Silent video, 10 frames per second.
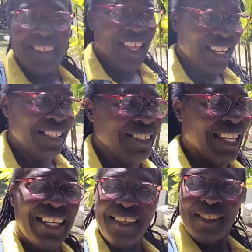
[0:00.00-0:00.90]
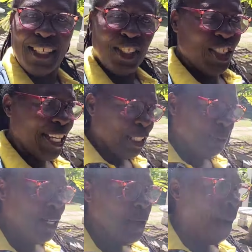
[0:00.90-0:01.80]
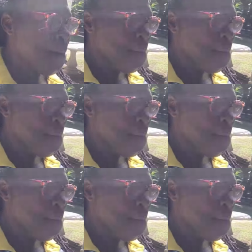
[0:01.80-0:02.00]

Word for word: That is it, ladies and gentlemen.